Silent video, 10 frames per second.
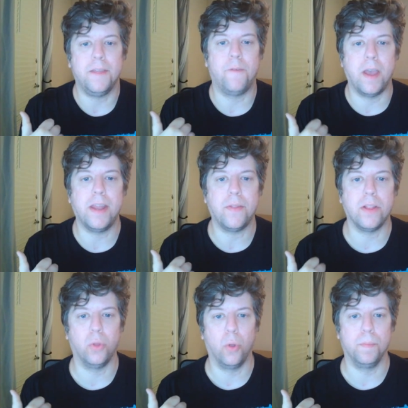They find out
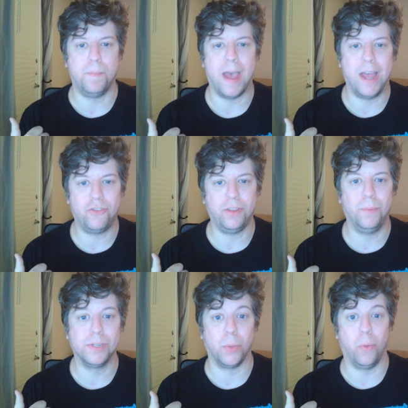that Lord Badgley
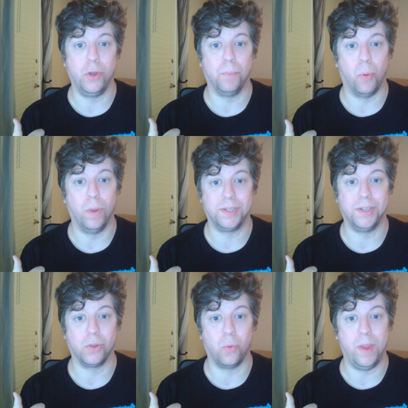was the one who
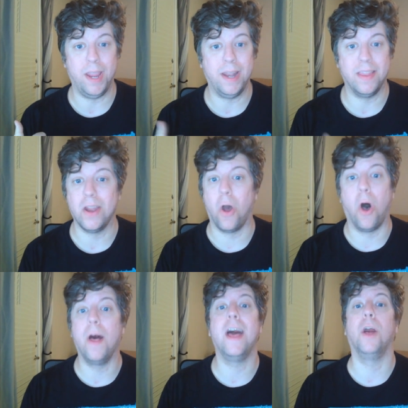poisoned the queen, and then
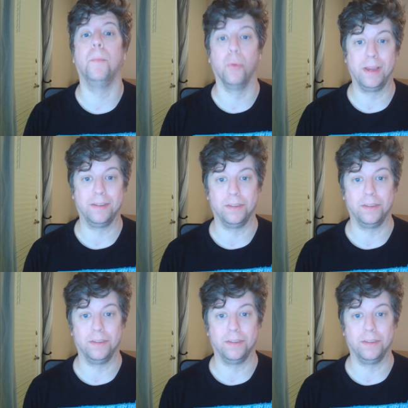all hell breaks